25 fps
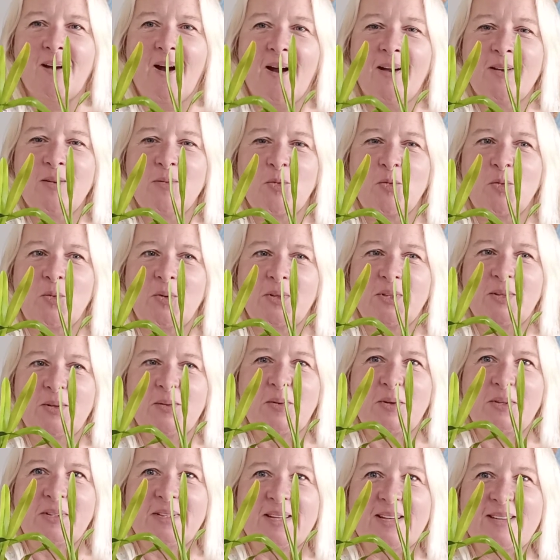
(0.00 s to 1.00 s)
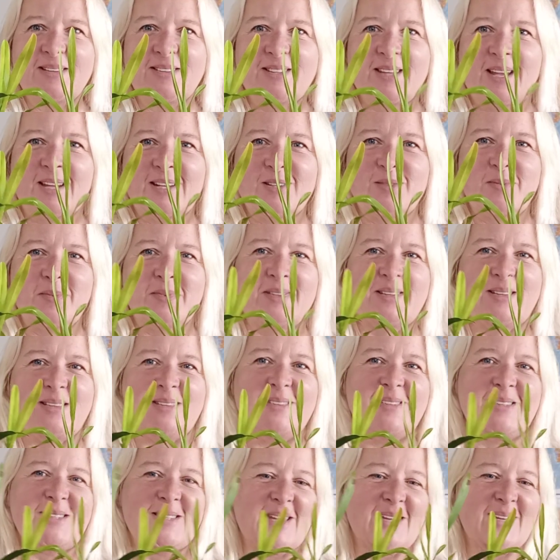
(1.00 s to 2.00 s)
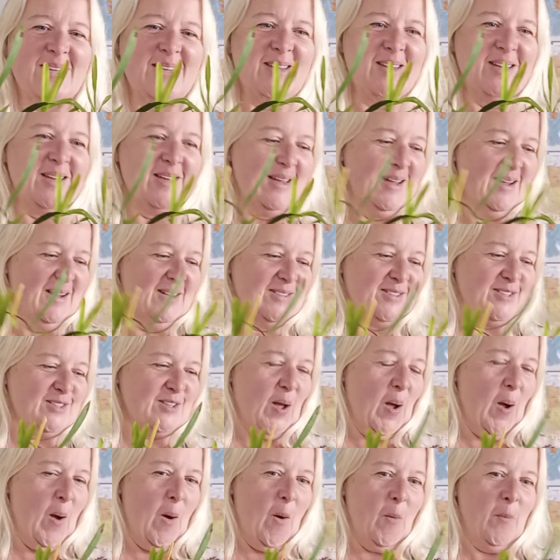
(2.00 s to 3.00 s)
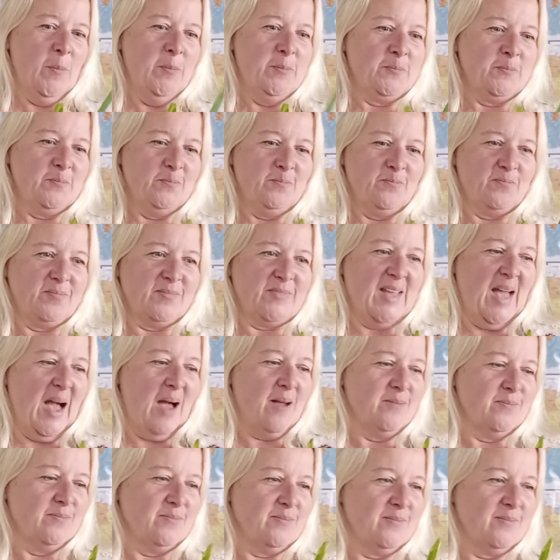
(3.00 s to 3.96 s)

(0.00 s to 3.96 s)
I'm really, really excited with these. So, yeah.